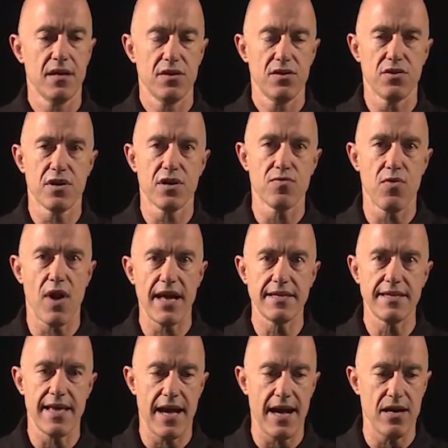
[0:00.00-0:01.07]
you can
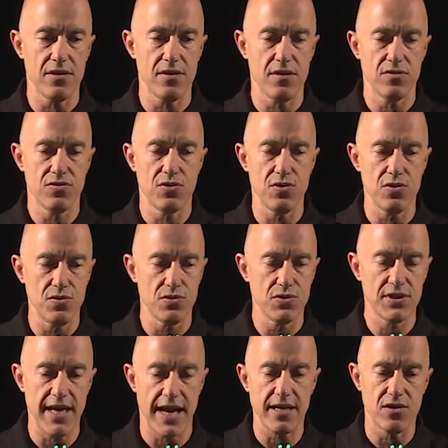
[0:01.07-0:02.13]
write down two
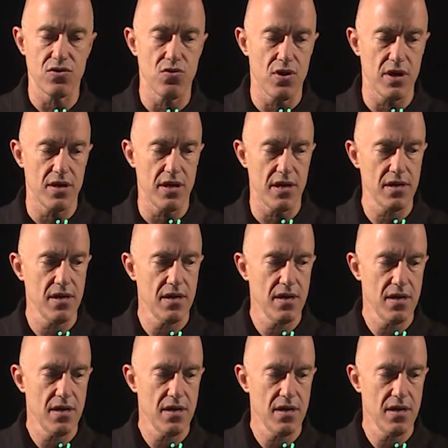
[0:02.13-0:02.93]
second-order